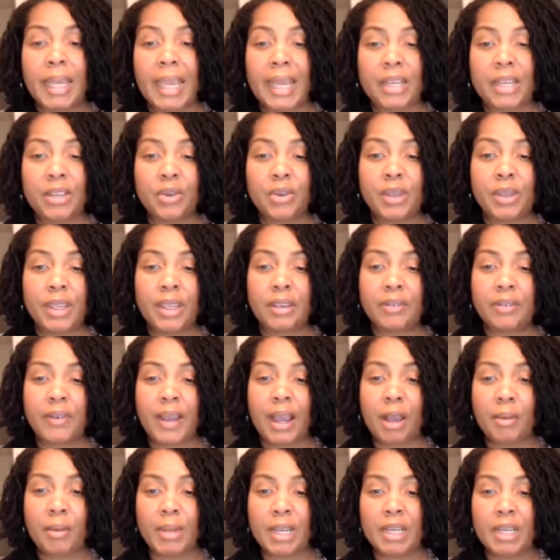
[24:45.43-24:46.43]
can you give
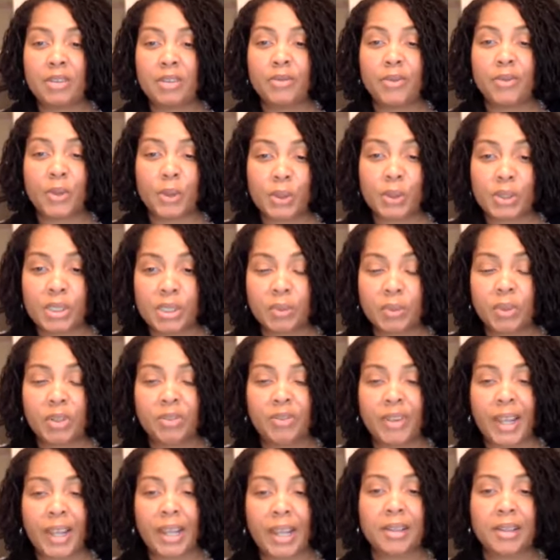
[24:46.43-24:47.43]
how many folks
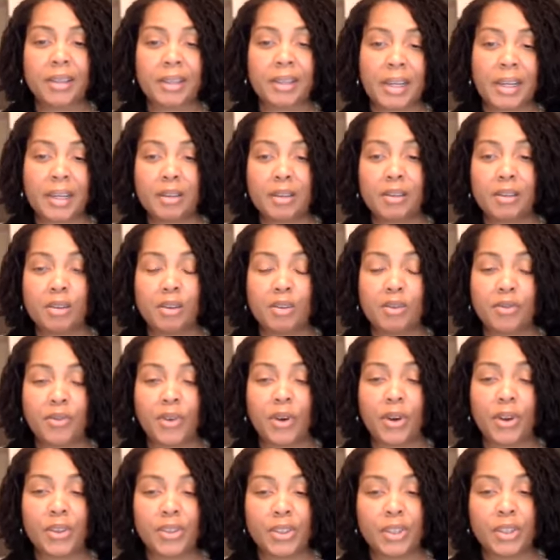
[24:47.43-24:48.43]
were vaccinated so
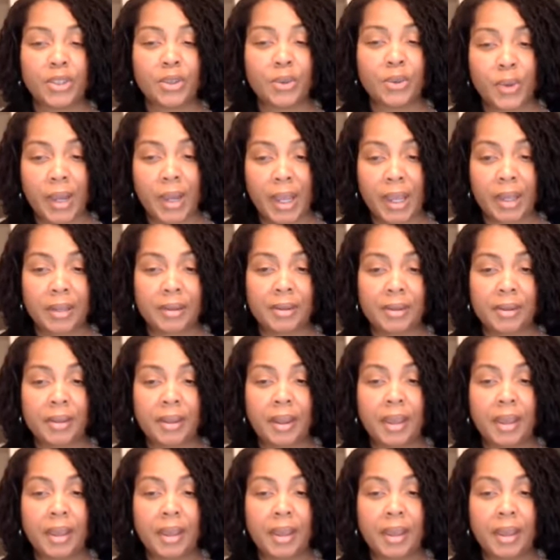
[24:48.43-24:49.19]
far in the U.S.